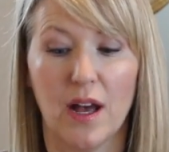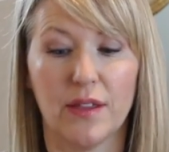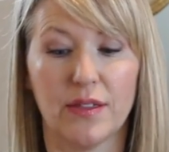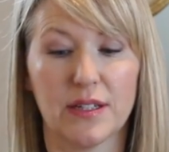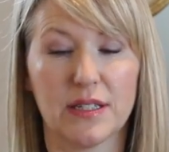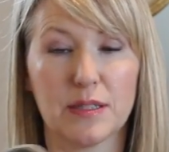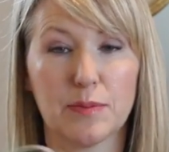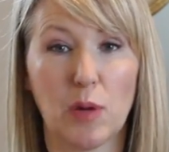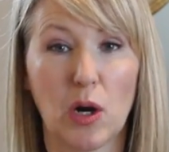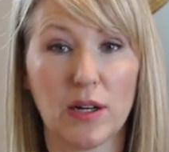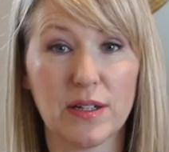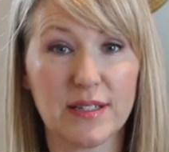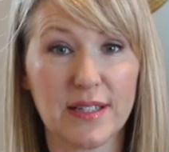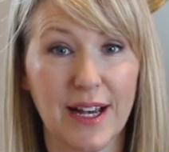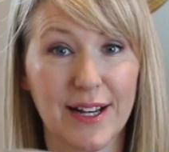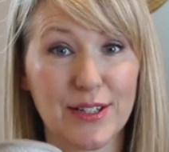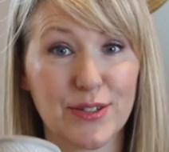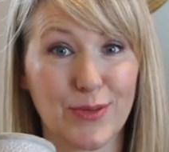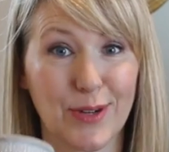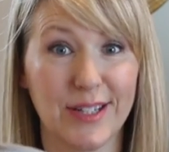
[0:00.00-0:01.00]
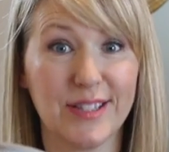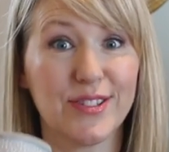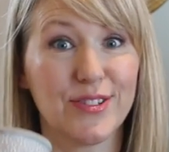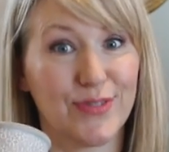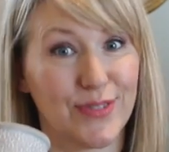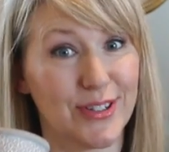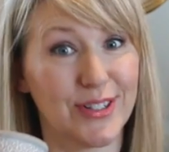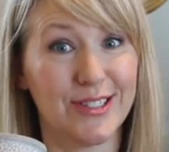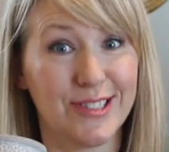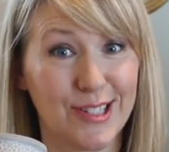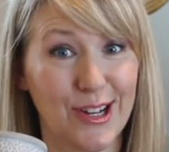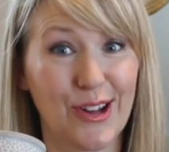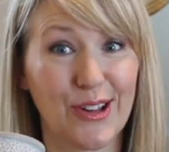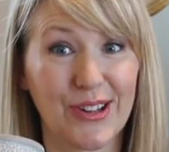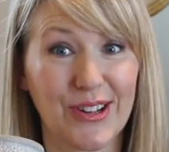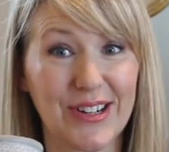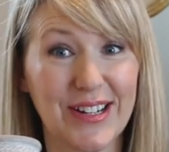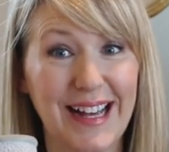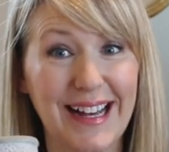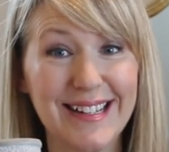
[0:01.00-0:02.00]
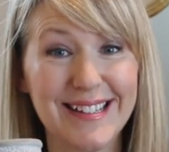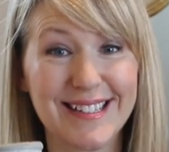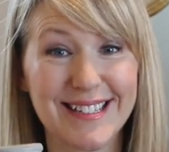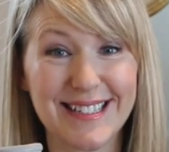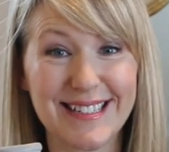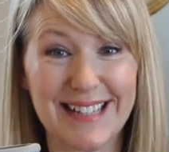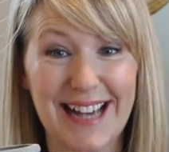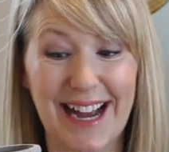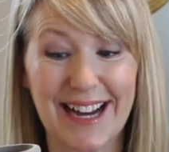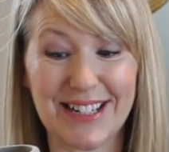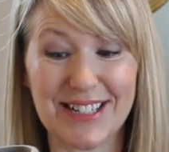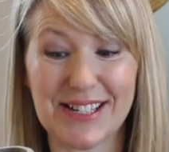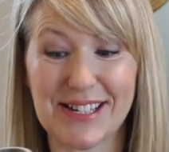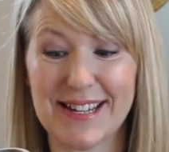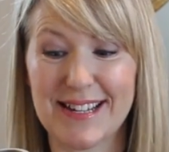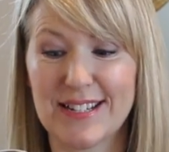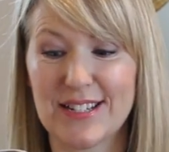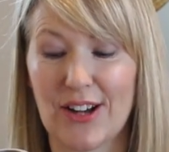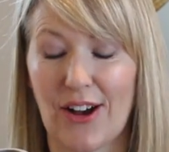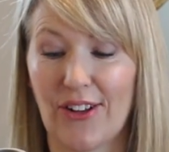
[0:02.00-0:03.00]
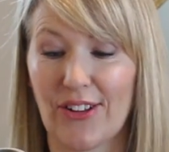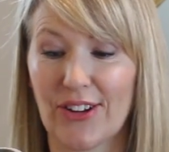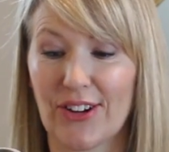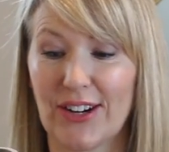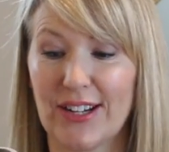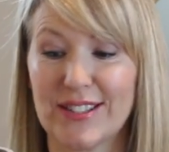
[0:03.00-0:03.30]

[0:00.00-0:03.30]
The small size runs for a dollar. Yes, it's actually a dollar.